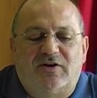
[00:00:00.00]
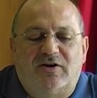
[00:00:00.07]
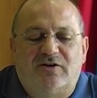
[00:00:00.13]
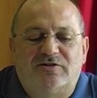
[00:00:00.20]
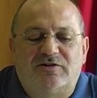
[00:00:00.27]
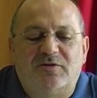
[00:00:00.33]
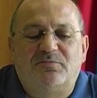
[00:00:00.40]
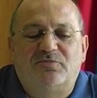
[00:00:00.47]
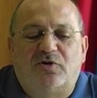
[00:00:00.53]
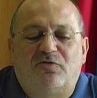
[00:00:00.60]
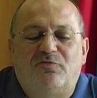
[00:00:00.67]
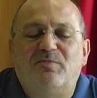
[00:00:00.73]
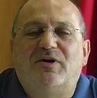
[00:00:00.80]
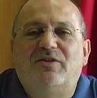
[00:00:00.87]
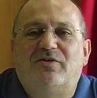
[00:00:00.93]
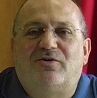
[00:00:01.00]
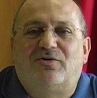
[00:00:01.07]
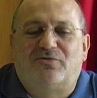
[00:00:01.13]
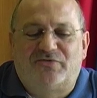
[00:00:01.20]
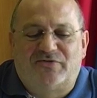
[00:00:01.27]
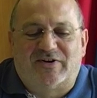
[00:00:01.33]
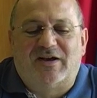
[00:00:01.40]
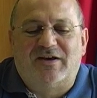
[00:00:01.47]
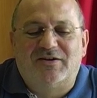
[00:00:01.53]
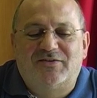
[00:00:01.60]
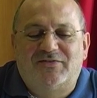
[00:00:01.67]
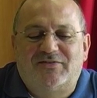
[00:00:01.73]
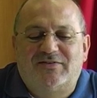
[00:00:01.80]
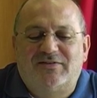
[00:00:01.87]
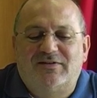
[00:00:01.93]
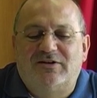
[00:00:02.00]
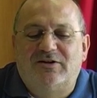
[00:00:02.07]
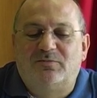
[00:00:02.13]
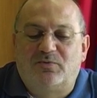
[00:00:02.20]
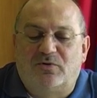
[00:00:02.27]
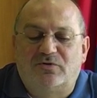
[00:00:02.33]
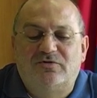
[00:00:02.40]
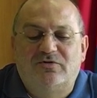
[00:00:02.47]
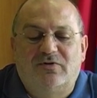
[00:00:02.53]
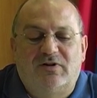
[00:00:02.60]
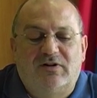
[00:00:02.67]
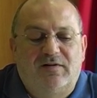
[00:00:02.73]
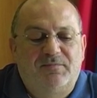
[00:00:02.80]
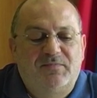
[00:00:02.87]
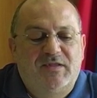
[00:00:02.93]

attempt of murder of science in Portugal